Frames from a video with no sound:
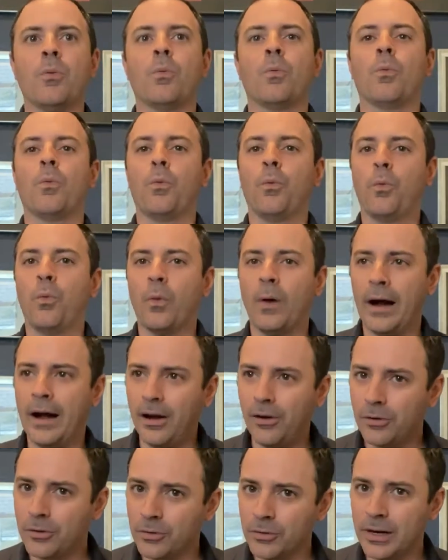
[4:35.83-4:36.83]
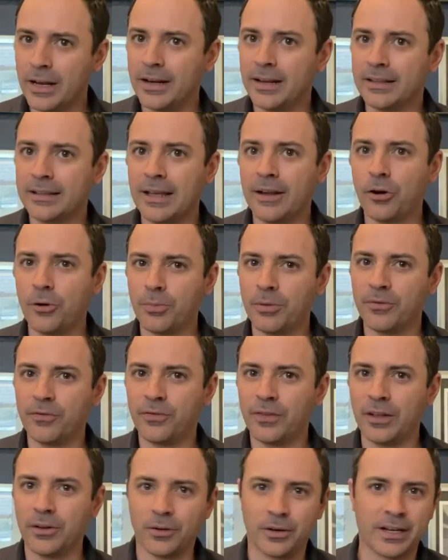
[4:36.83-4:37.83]
while creating that open
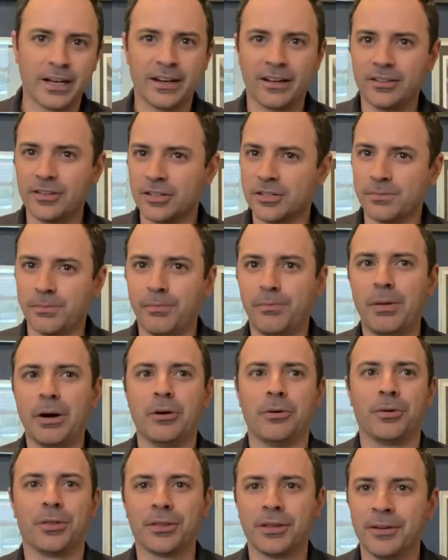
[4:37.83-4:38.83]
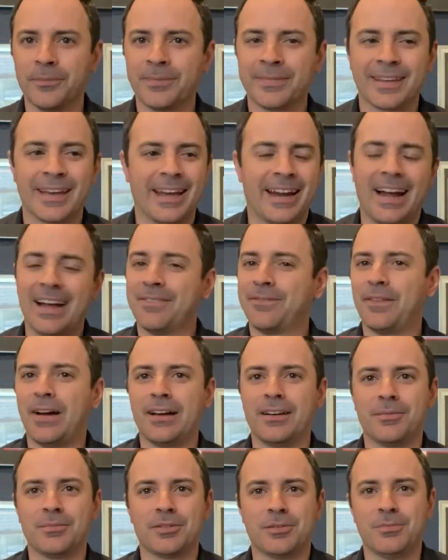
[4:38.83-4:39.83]
feel. It kind of does both. And I
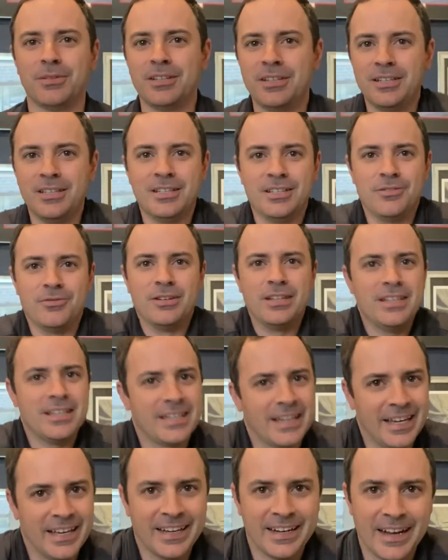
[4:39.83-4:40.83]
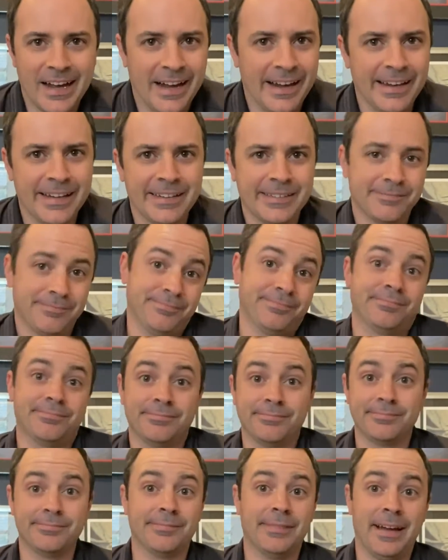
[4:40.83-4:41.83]
find them to be unique, and I
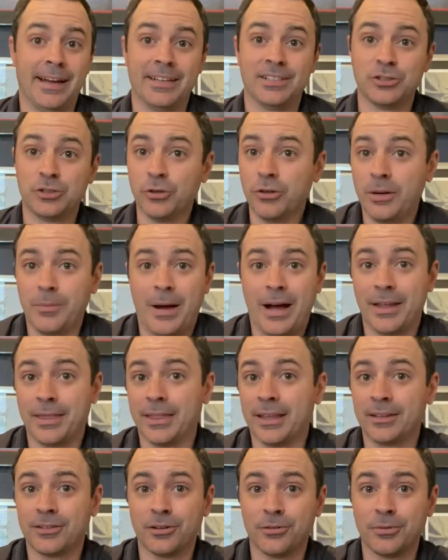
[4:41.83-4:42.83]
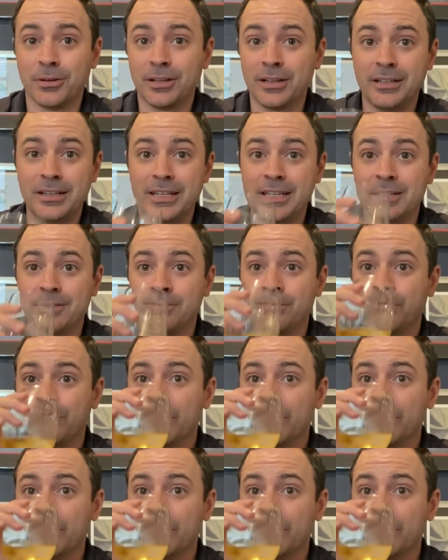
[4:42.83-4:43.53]
enjoy them. I think they're really neat.